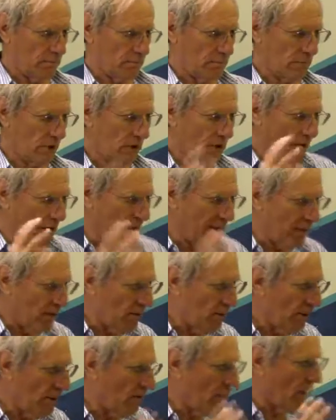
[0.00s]

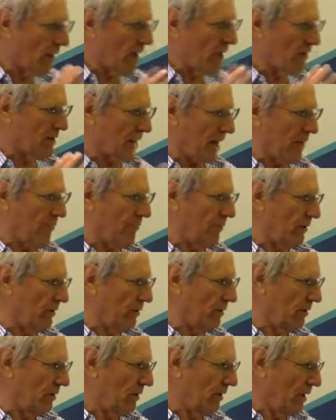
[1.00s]
clearly what has happened
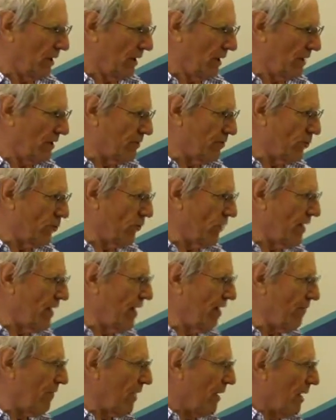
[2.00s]
is we
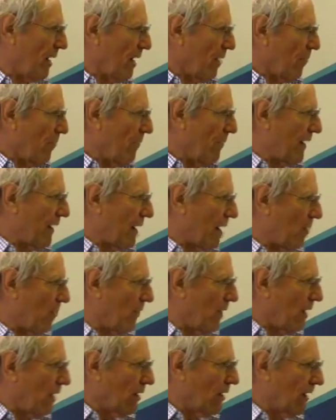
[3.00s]
have become
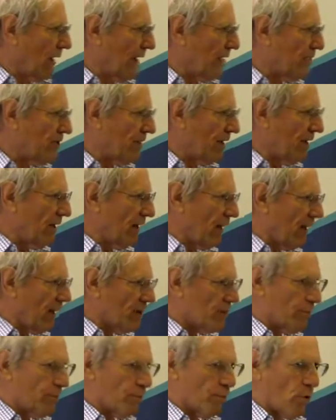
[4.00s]
less and
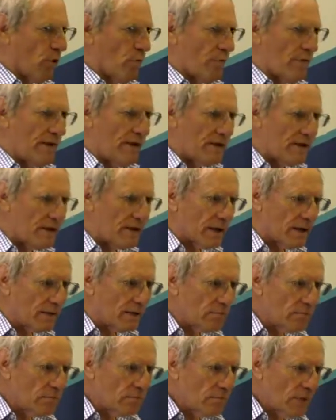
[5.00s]
less Promethean
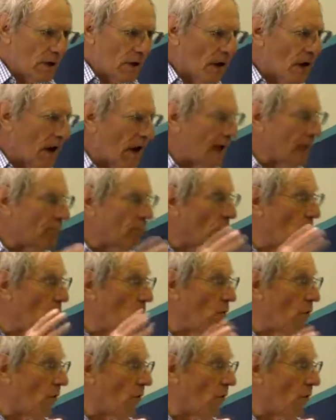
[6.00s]
and more